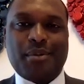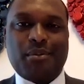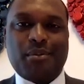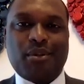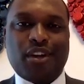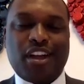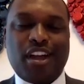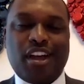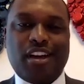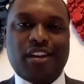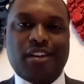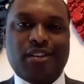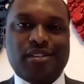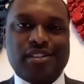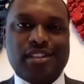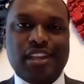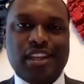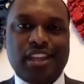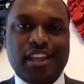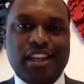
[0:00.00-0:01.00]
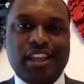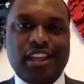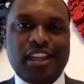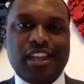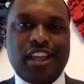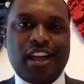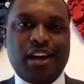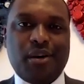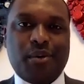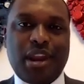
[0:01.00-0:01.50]
member of Congress
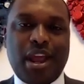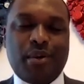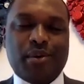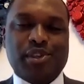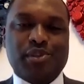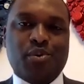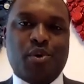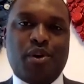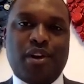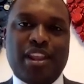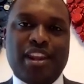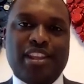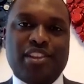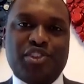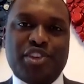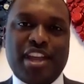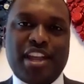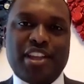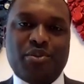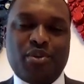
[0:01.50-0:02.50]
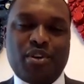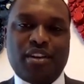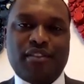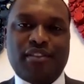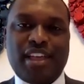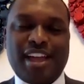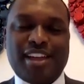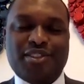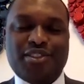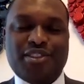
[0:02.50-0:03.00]
when I was sworn in January of
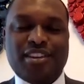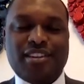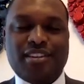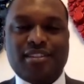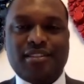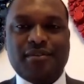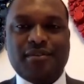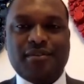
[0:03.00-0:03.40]
last year.